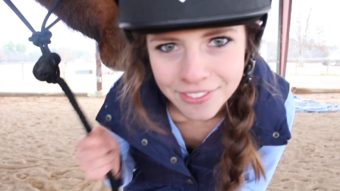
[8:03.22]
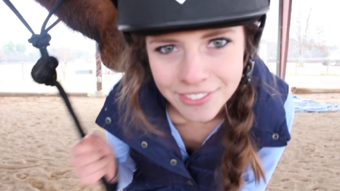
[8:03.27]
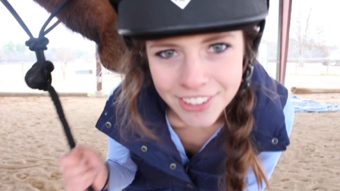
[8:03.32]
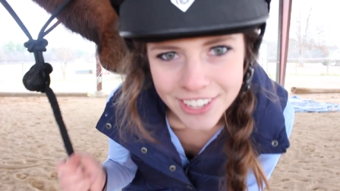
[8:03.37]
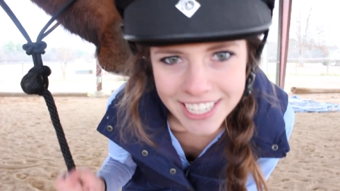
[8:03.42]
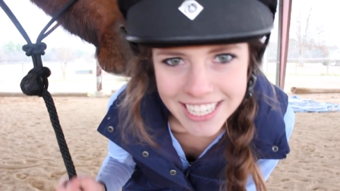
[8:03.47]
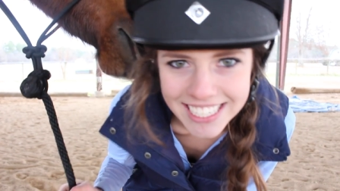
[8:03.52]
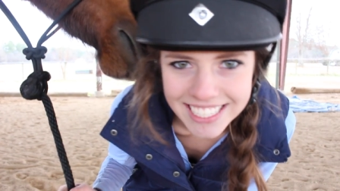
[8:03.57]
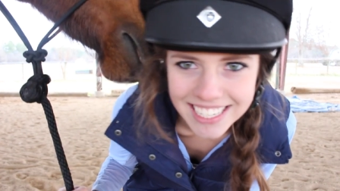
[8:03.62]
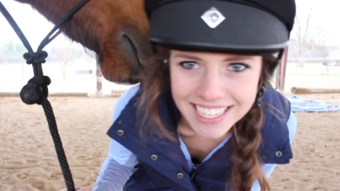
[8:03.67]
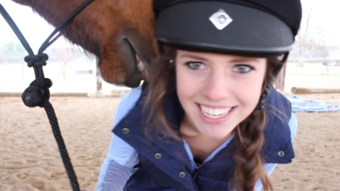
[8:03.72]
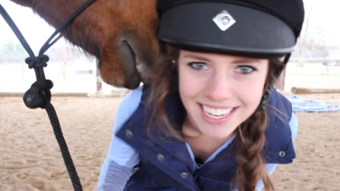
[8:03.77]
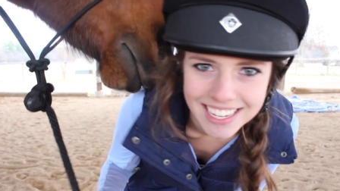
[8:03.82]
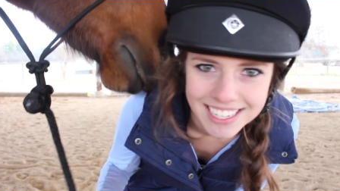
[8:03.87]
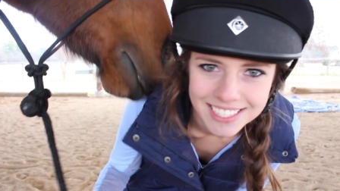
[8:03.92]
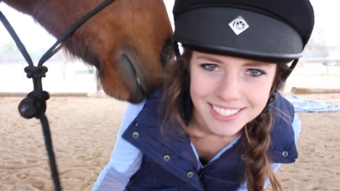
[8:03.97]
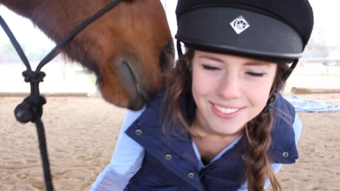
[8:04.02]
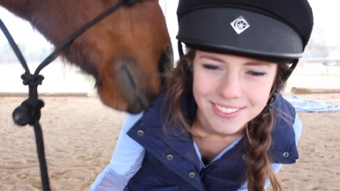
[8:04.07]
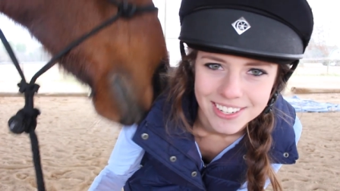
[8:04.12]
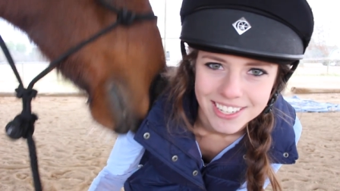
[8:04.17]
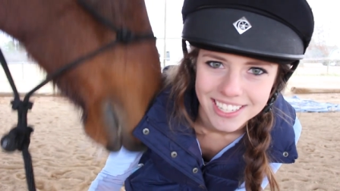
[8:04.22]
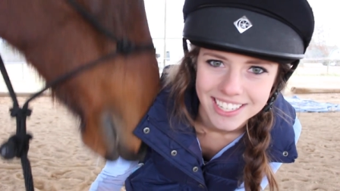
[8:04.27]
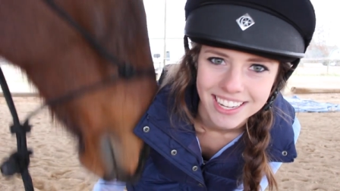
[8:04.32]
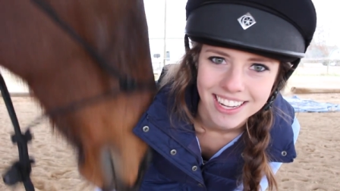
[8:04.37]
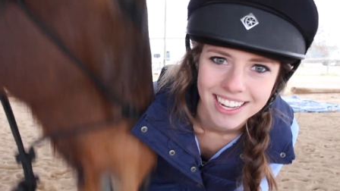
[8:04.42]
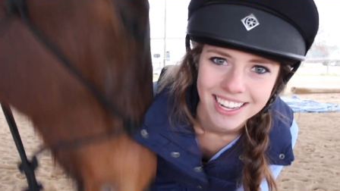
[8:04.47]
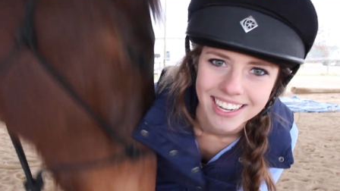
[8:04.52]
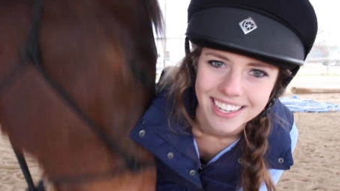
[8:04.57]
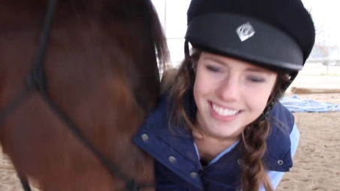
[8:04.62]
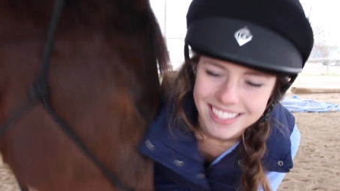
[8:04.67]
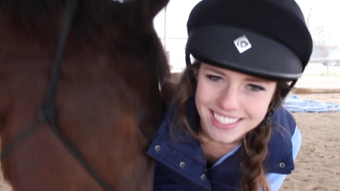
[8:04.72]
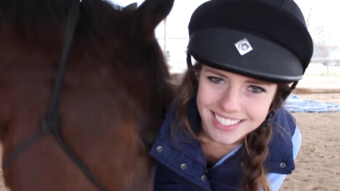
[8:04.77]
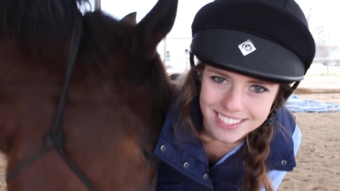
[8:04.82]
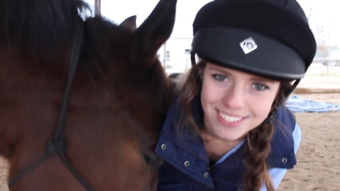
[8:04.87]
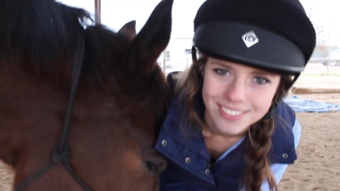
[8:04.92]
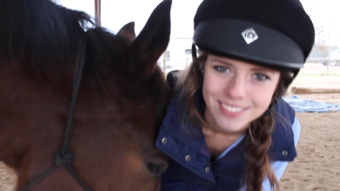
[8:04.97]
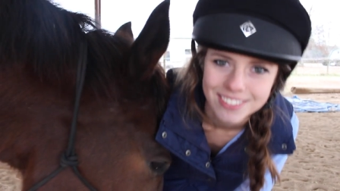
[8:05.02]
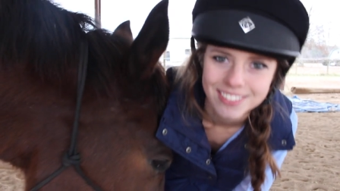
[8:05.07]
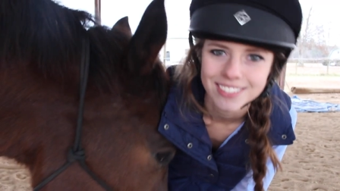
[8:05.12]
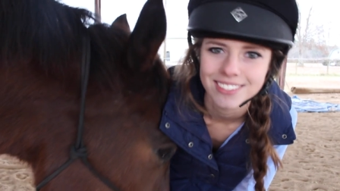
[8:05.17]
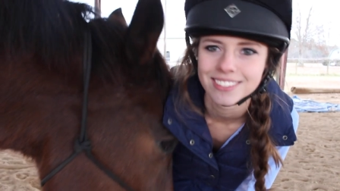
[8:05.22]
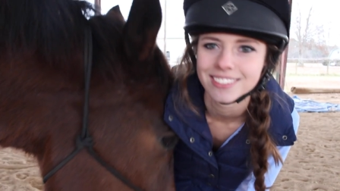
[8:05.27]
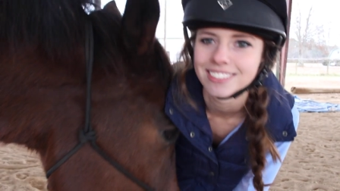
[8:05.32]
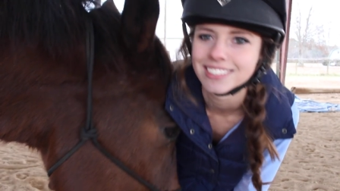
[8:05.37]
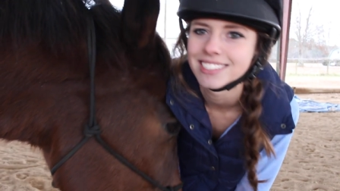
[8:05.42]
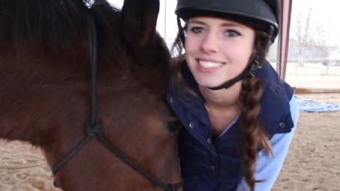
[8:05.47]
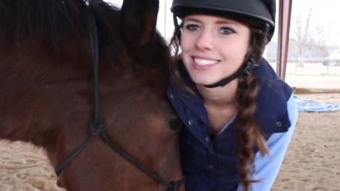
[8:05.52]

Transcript: freezing, I swear to God. It's so cold.